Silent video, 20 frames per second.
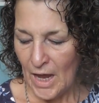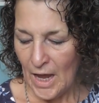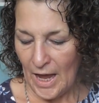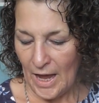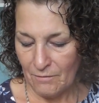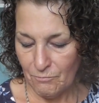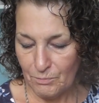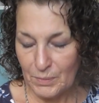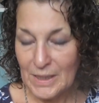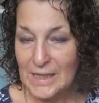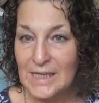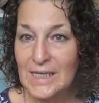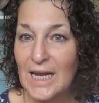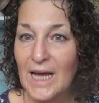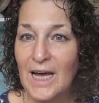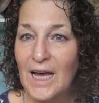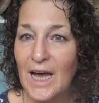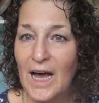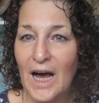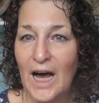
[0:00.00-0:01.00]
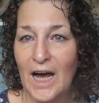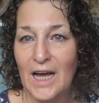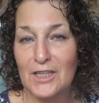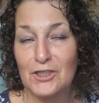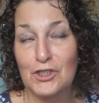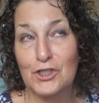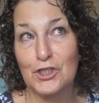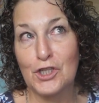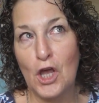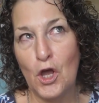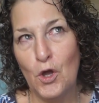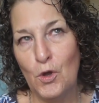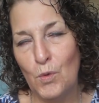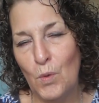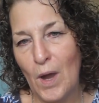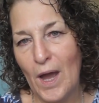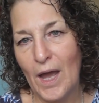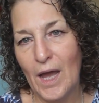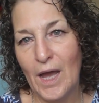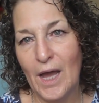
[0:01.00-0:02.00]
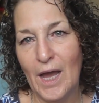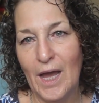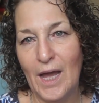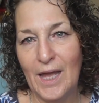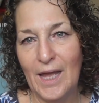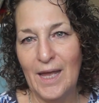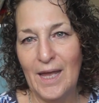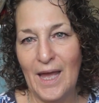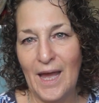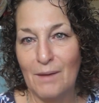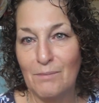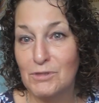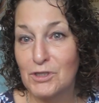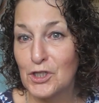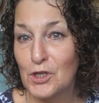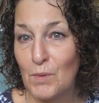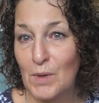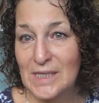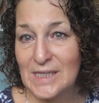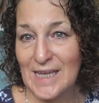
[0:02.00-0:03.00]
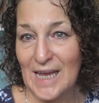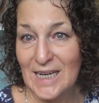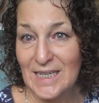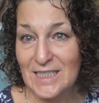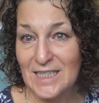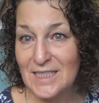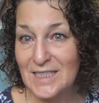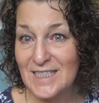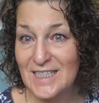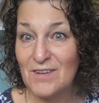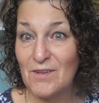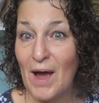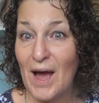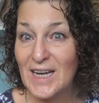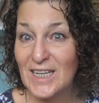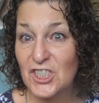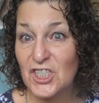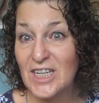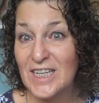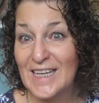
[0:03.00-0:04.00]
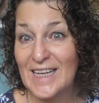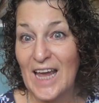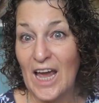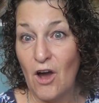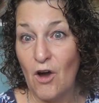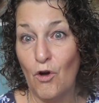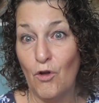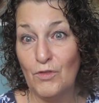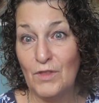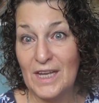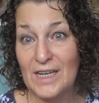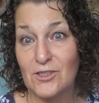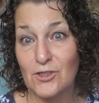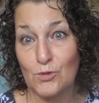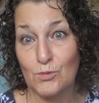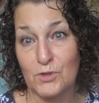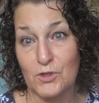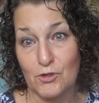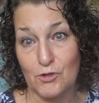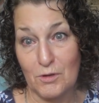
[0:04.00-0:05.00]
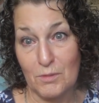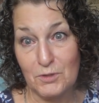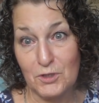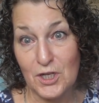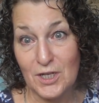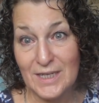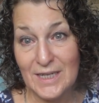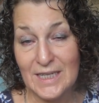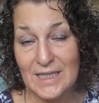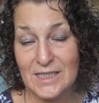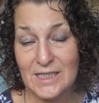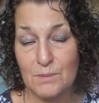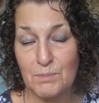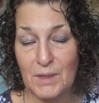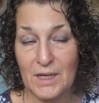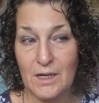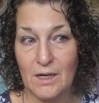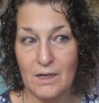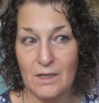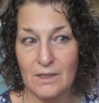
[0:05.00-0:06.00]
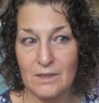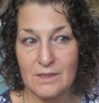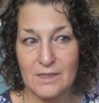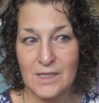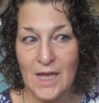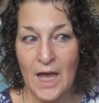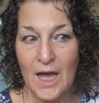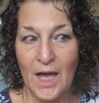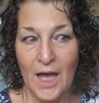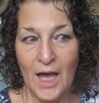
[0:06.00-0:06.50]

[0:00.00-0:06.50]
I've been so uh, I'm so excited to actually get on their subscription list because